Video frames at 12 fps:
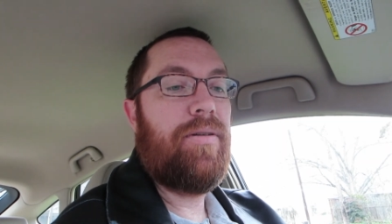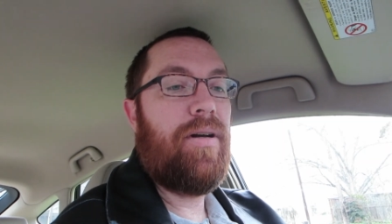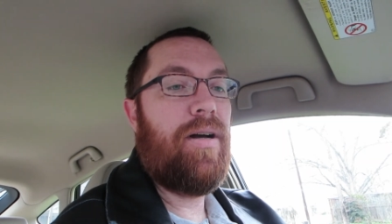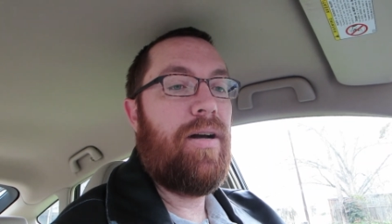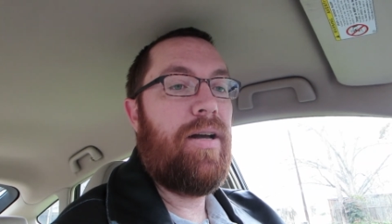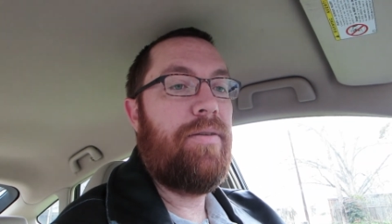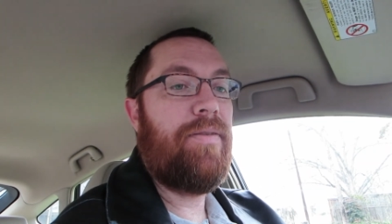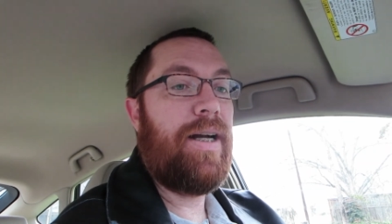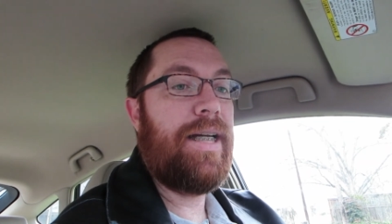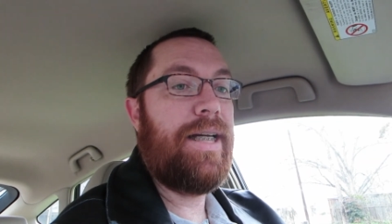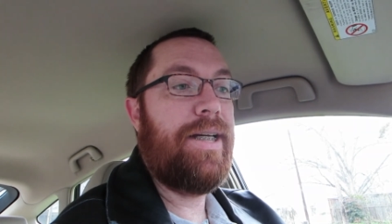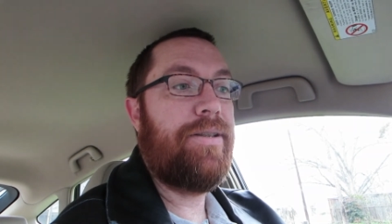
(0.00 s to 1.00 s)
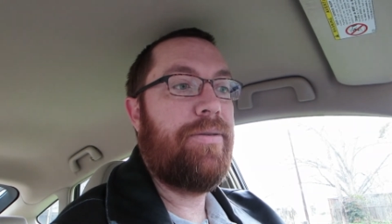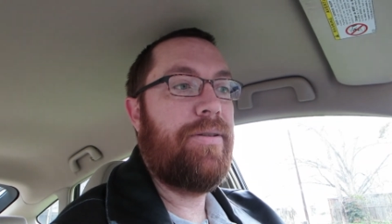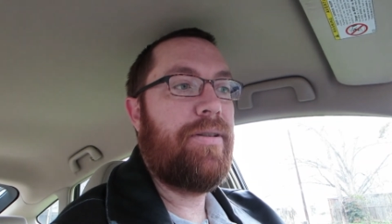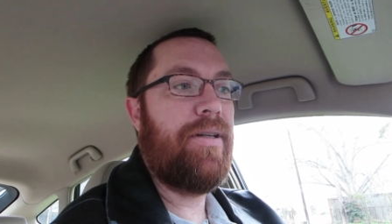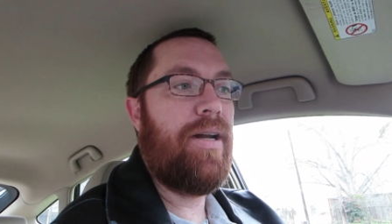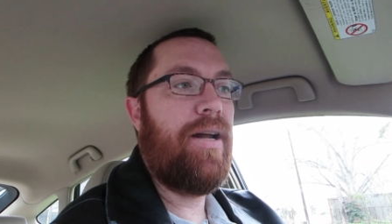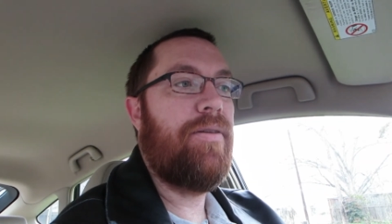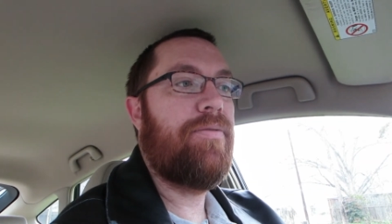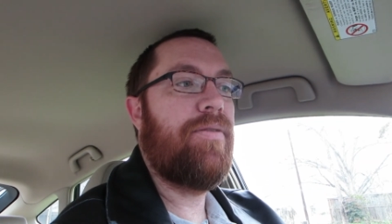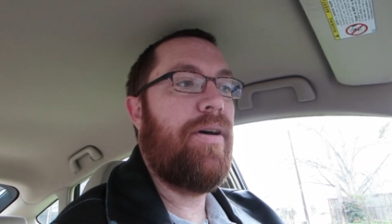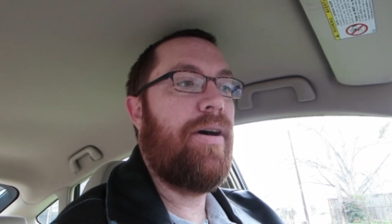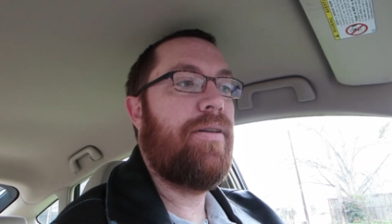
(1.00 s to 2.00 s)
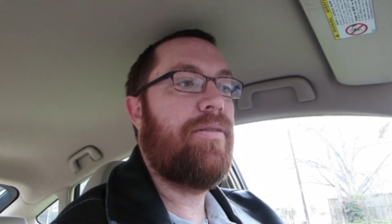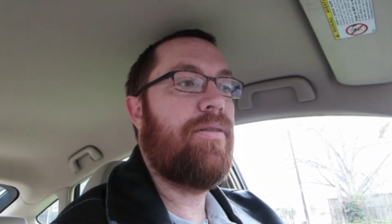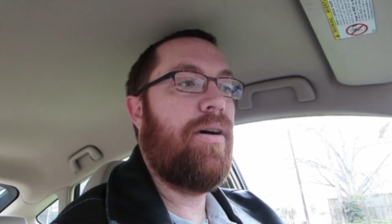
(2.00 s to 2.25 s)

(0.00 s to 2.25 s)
Uh, if I can get to it tonight, if not,